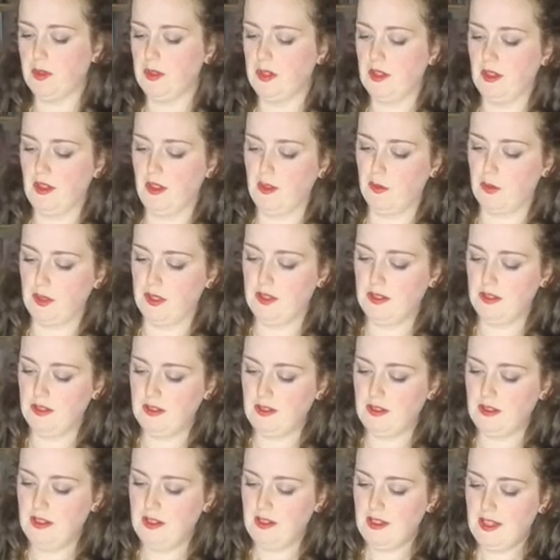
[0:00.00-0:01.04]
in another one.
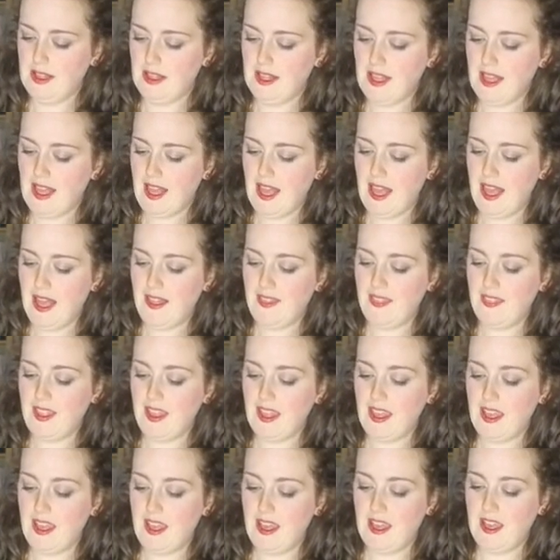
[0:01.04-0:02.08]
And
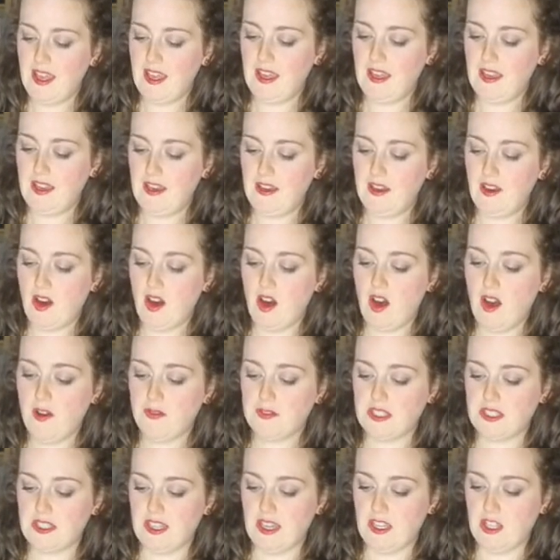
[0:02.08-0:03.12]
then
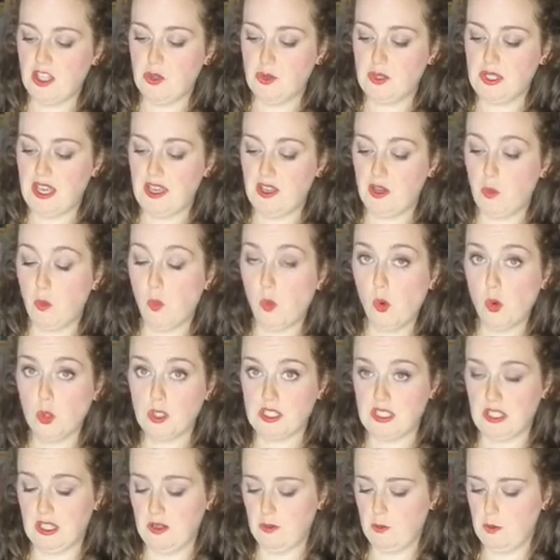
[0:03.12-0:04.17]
after that, you take
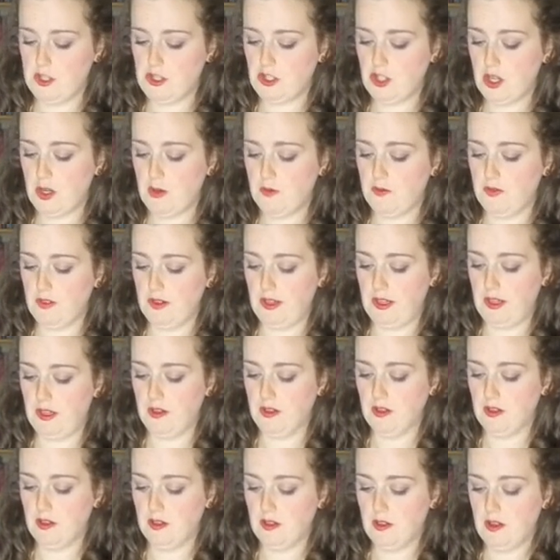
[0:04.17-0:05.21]
water, which hopefully
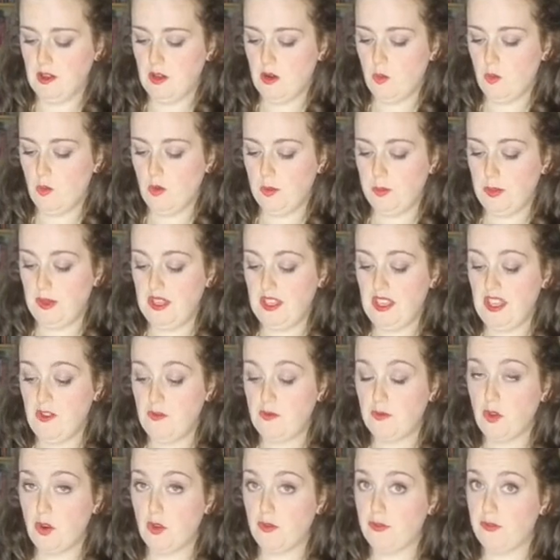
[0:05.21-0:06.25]
will be, if
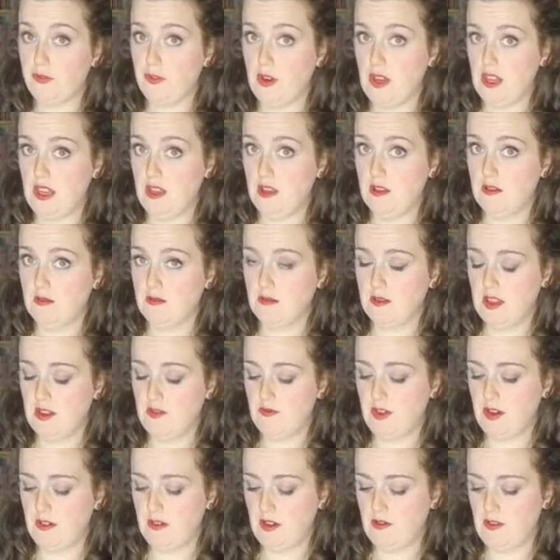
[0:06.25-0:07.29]
not free, then
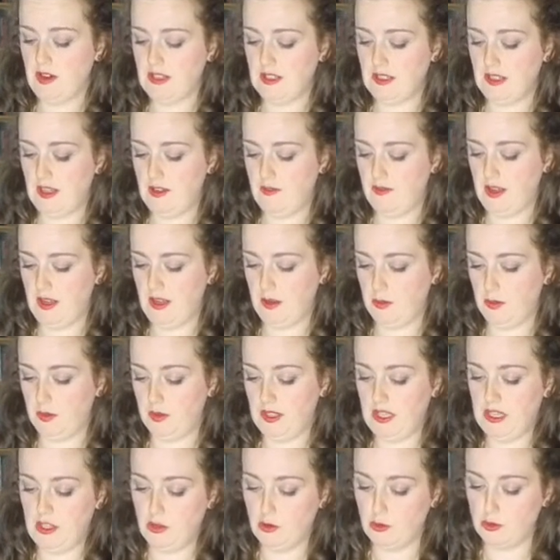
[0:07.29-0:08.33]
very readily available
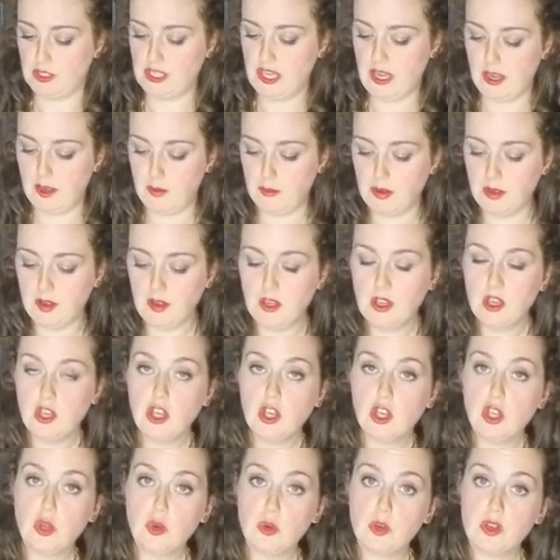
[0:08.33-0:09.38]
in your tap.
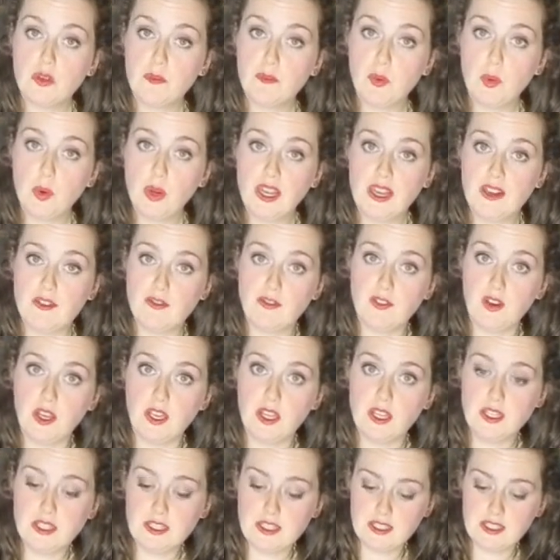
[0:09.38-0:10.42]
You can boil it
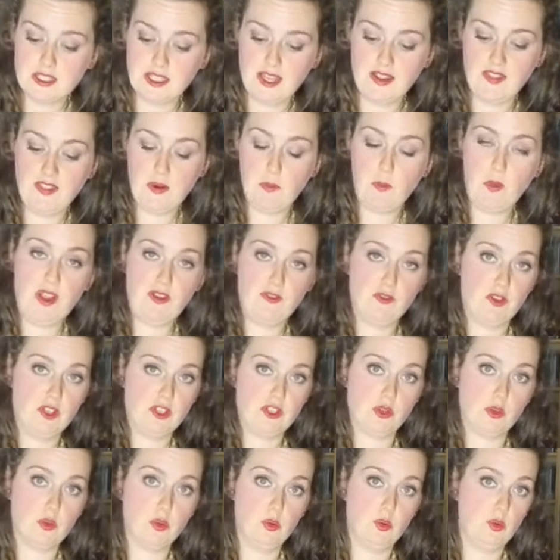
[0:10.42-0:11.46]
first and then wait for it
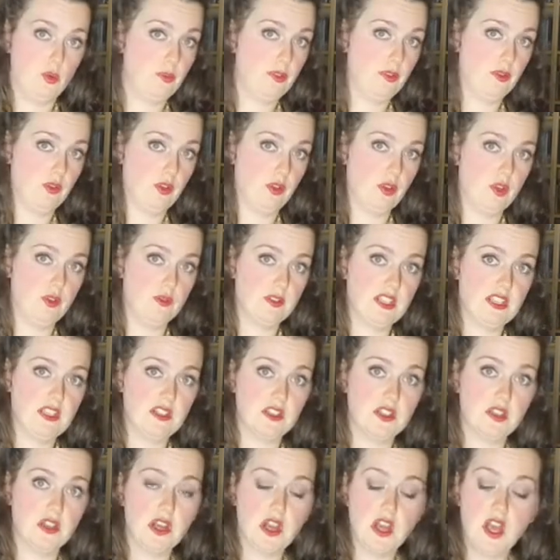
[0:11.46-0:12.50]
to cool before you use it,